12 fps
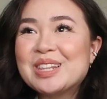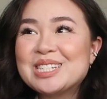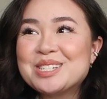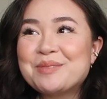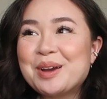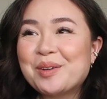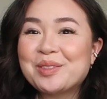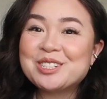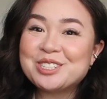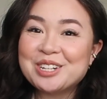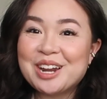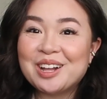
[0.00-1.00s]
So this is my only
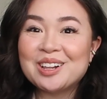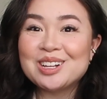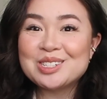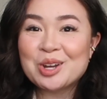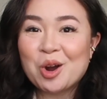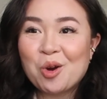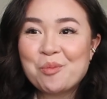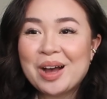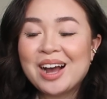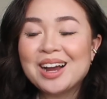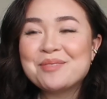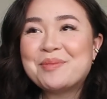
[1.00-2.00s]
Chanel tote
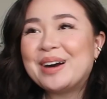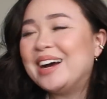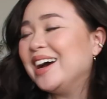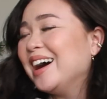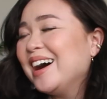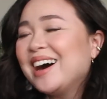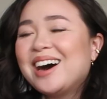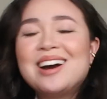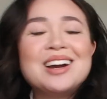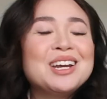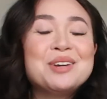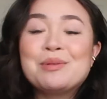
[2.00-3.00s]
bag, but
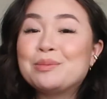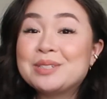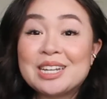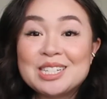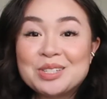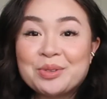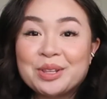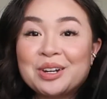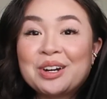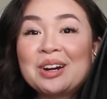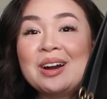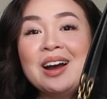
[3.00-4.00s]
I am obsessed with
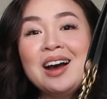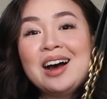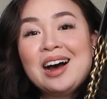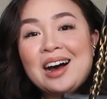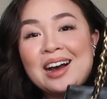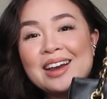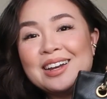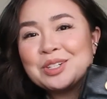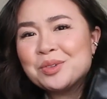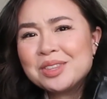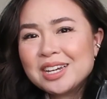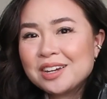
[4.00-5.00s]
her. I
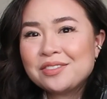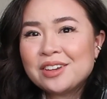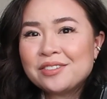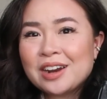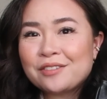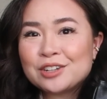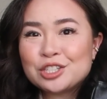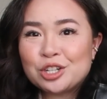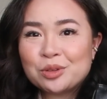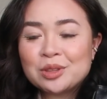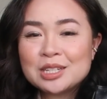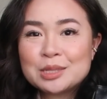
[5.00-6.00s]
don't think I've even ever
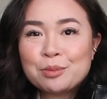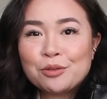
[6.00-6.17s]
showed this